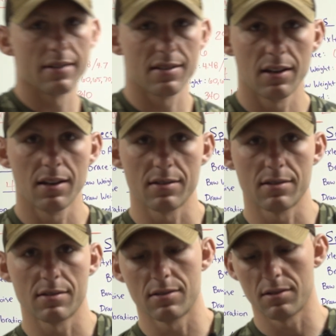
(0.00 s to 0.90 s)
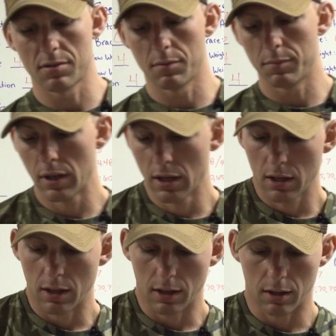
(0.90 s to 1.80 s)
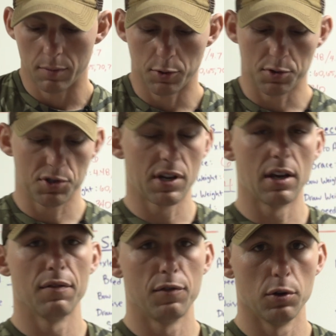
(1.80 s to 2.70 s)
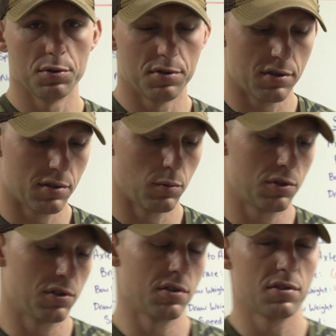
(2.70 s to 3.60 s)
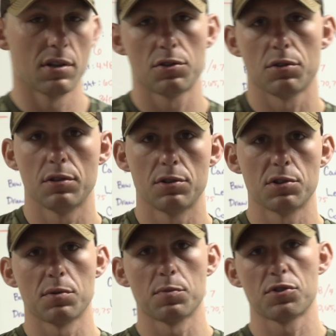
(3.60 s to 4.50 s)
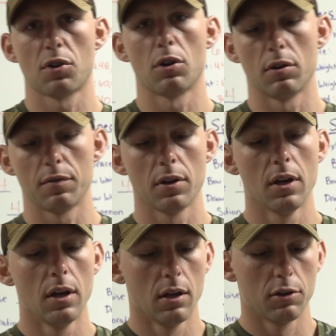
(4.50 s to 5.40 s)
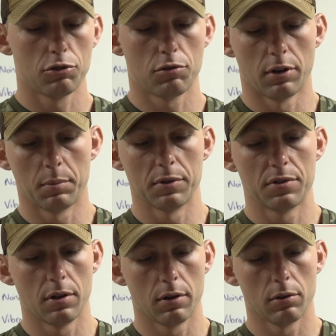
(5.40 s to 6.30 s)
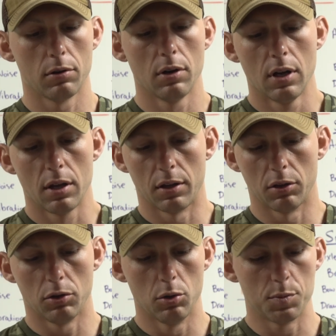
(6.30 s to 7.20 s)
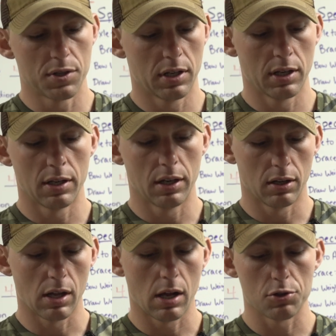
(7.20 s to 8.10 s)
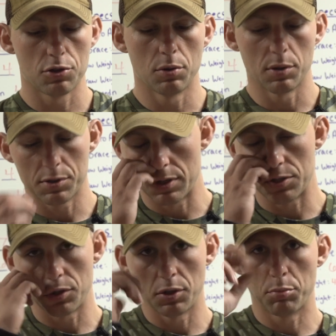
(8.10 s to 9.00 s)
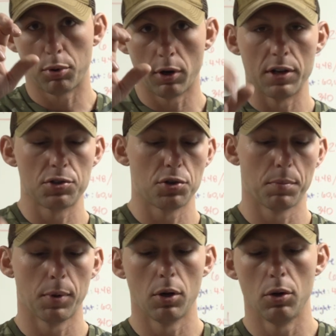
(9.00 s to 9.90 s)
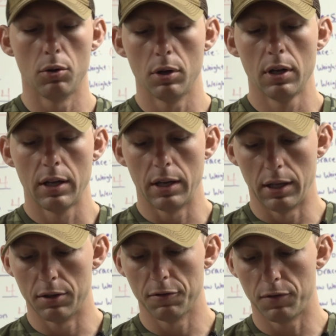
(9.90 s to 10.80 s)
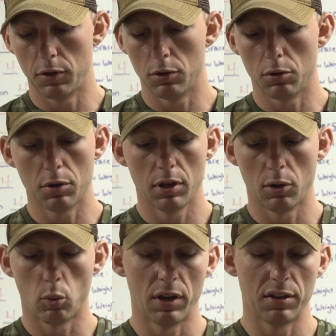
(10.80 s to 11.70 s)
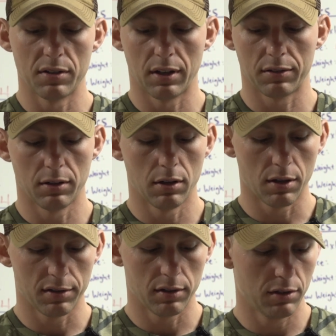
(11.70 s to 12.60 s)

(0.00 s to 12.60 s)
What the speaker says: SAS system, your stay-afield system, which is essentially just some served string material that loops in. It allows you to essentially press your bow in the field. It weighs next to nothing.